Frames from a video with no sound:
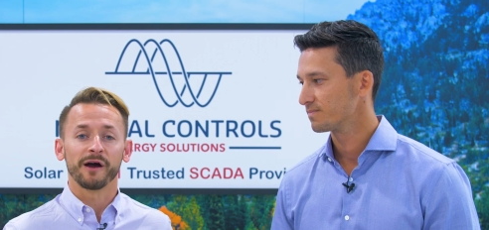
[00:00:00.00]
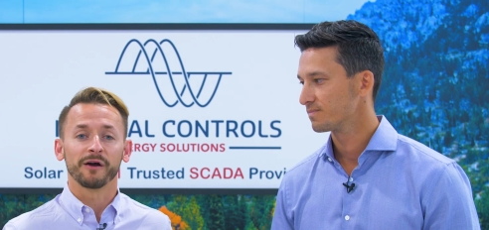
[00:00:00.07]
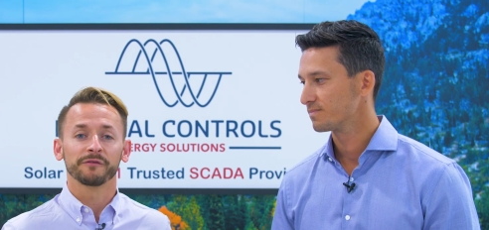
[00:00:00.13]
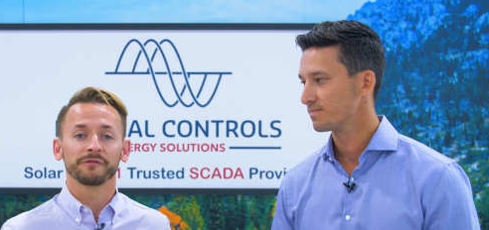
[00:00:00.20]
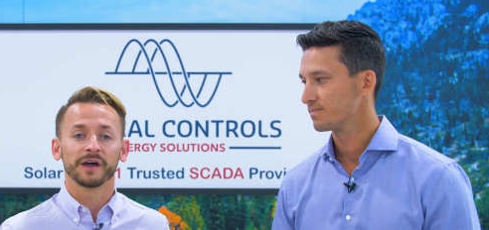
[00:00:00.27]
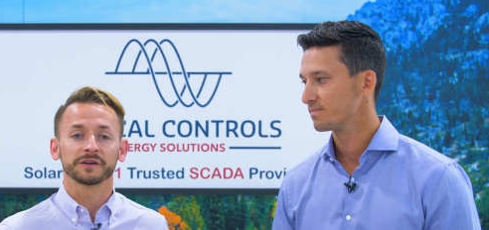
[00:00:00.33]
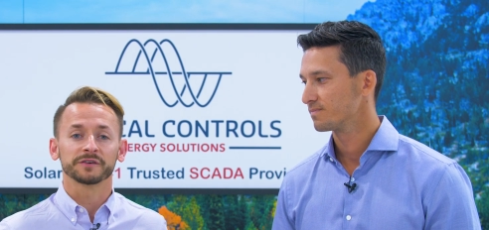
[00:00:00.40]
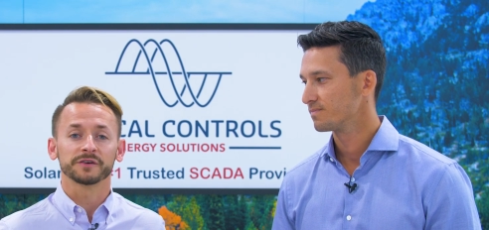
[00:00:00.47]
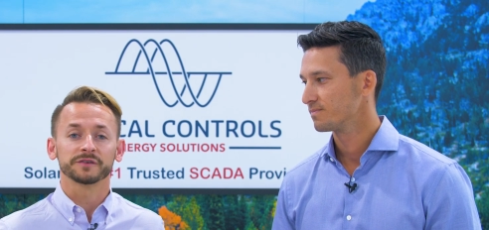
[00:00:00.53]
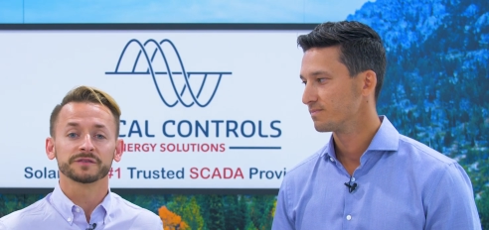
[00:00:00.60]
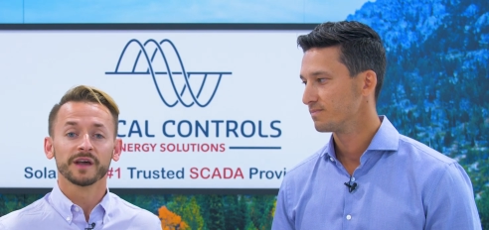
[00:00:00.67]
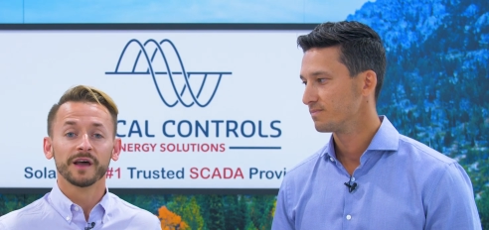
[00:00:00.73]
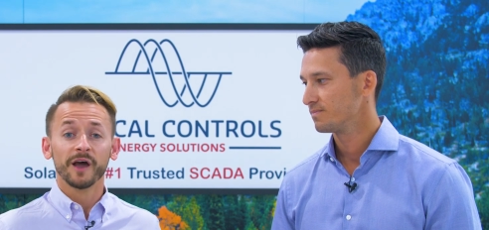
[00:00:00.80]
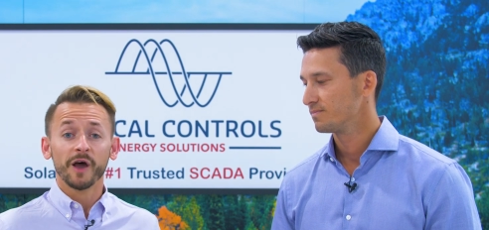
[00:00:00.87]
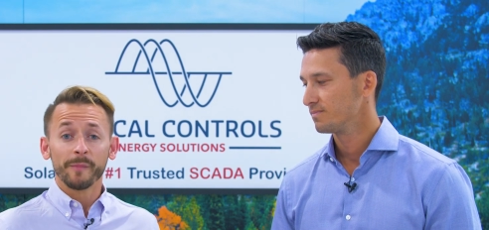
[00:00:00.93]
Speaker 1: Power Factors.
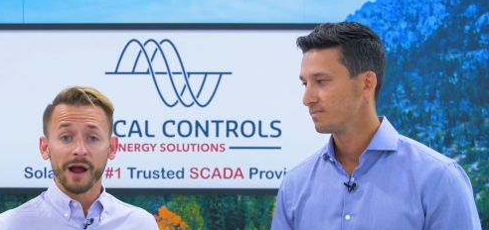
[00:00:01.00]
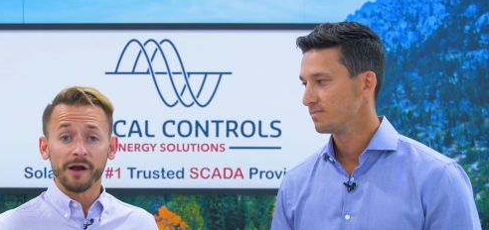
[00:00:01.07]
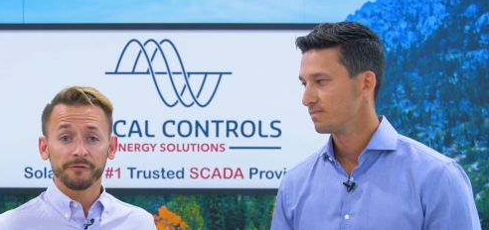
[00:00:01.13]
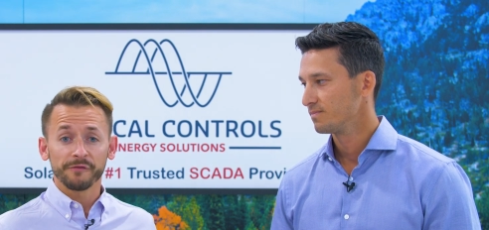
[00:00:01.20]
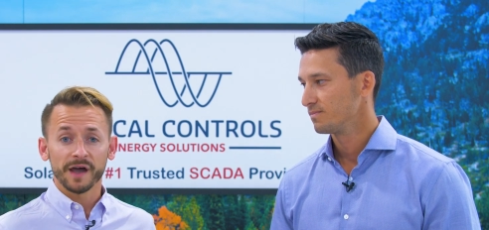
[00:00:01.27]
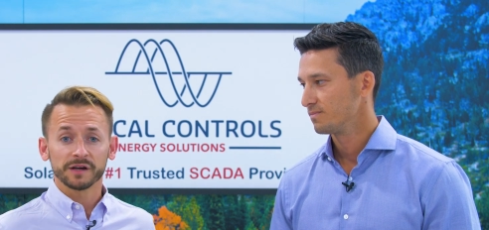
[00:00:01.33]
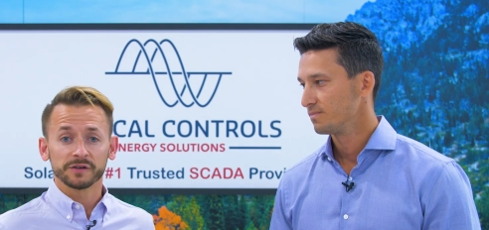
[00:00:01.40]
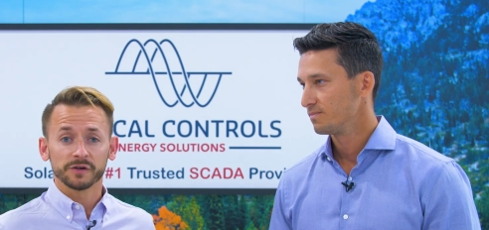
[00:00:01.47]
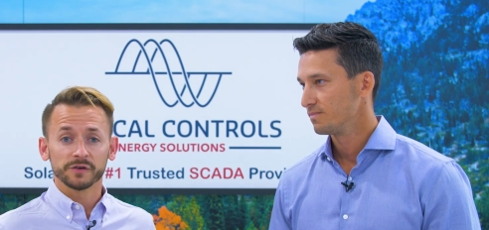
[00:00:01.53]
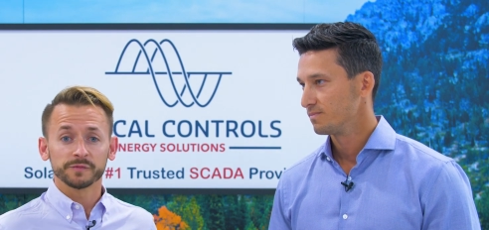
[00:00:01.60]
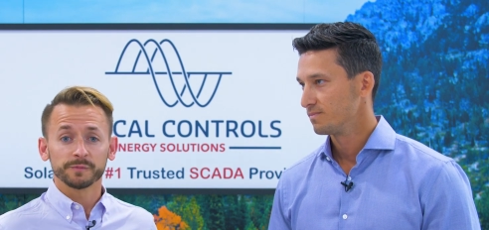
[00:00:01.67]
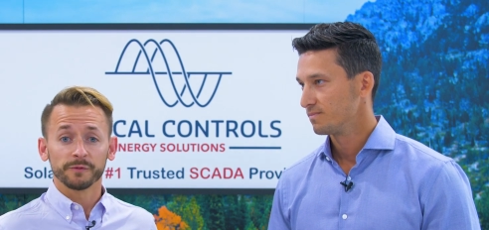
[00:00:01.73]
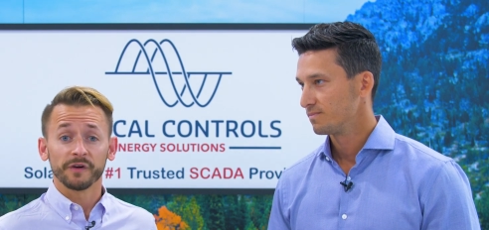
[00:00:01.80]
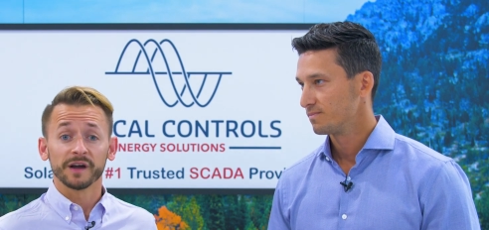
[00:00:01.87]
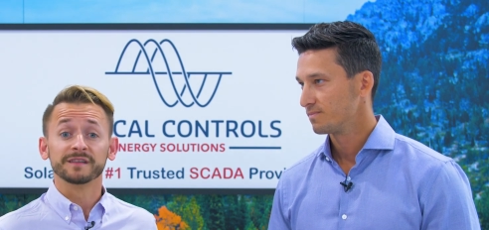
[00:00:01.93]
Power Factors
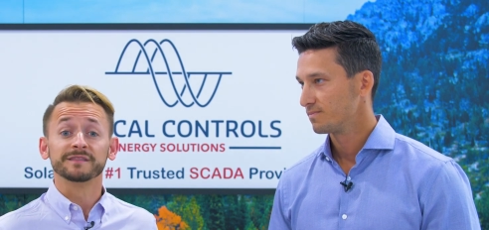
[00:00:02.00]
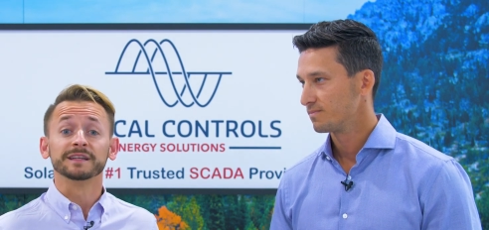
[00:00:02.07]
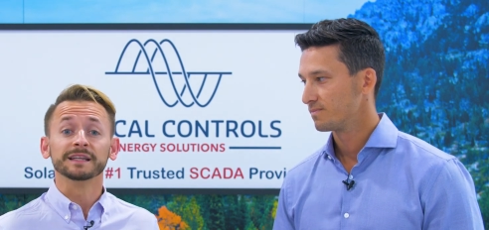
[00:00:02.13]
provides the